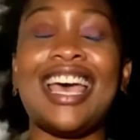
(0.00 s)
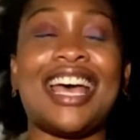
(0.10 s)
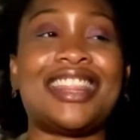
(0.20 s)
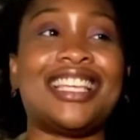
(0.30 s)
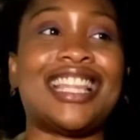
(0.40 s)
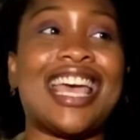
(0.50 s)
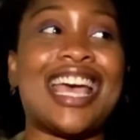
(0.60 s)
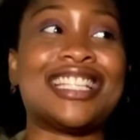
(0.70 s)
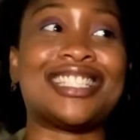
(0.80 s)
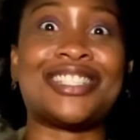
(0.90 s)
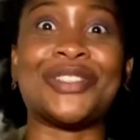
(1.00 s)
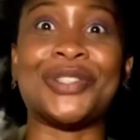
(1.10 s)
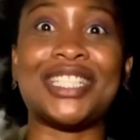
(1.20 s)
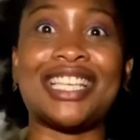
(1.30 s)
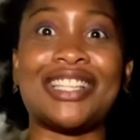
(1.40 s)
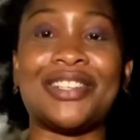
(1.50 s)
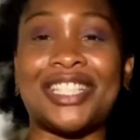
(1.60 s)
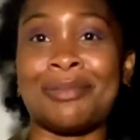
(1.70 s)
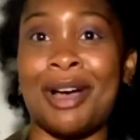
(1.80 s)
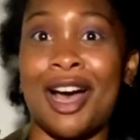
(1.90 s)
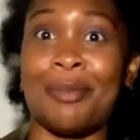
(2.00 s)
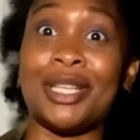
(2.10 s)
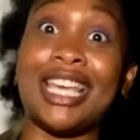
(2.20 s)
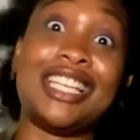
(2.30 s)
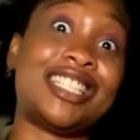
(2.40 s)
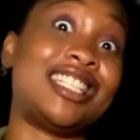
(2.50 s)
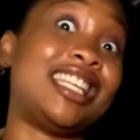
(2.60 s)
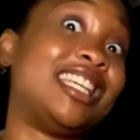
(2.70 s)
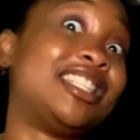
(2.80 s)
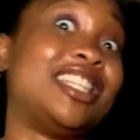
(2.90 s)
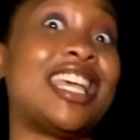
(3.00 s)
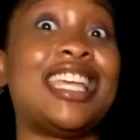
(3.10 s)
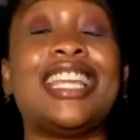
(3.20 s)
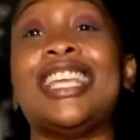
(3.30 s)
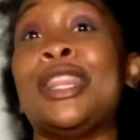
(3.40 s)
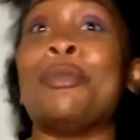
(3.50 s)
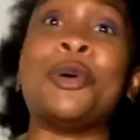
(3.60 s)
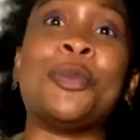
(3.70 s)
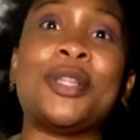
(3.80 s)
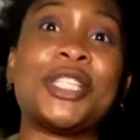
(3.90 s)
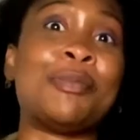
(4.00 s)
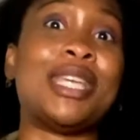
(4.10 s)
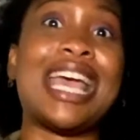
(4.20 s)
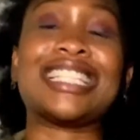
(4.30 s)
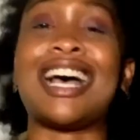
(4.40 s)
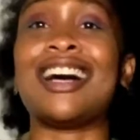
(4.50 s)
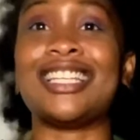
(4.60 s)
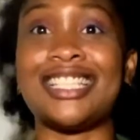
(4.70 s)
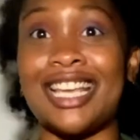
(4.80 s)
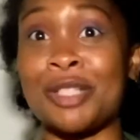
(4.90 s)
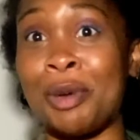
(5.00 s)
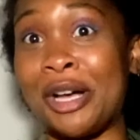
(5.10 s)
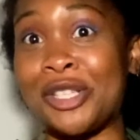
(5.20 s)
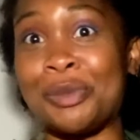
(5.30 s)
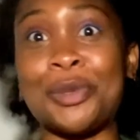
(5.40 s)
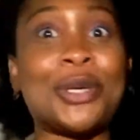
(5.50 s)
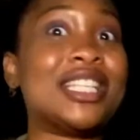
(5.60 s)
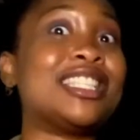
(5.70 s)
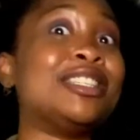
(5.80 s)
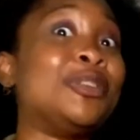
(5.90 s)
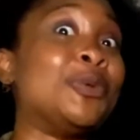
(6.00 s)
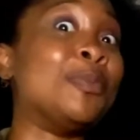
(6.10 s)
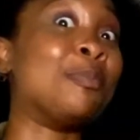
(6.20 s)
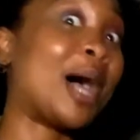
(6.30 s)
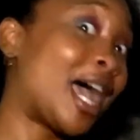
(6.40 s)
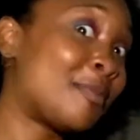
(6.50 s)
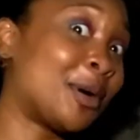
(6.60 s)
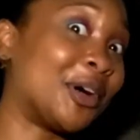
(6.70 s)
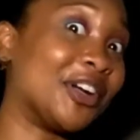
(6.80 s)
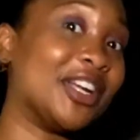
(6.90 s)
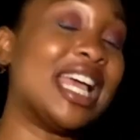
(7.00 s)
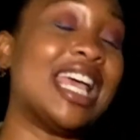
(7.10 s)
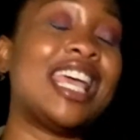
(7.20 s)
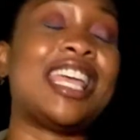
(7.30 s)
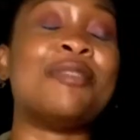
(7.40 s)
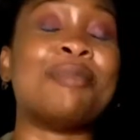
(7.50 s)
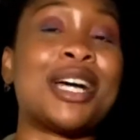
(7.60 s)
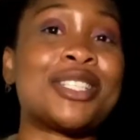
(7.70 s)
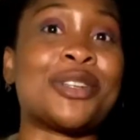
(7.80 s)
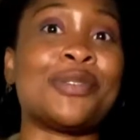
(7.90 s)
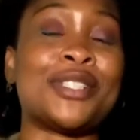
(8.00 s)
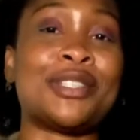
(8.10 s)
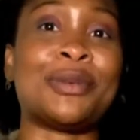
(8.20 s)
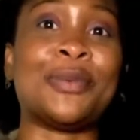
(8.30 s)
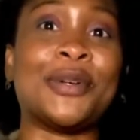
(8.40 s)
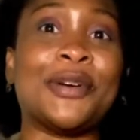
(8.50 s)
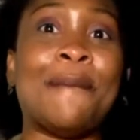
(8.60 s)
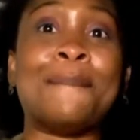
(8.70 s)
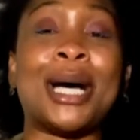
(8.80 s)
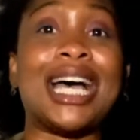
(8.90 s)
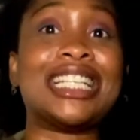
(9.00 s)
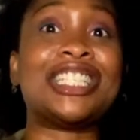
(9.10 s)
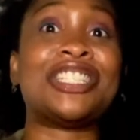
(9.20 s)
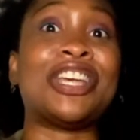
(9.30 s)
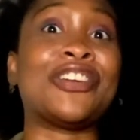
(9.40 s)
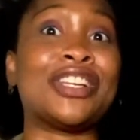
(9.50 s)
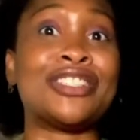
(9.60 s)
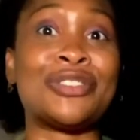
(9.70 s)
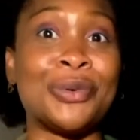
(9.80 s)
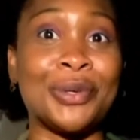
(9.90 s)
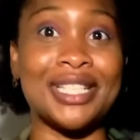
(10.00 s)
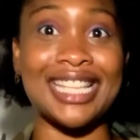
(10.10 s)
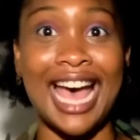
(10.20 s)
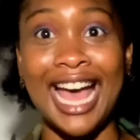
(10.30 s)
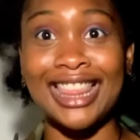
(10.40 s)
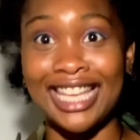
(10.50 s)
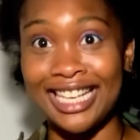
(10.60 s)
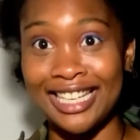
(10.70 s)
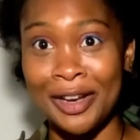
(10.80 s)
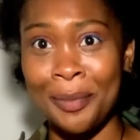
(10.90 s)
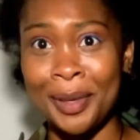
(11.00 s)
I think that as a storyteller, it's my obligation each day and in the moment to be as honest as possible and to do my part in my service to the world by sharing stories that I think could help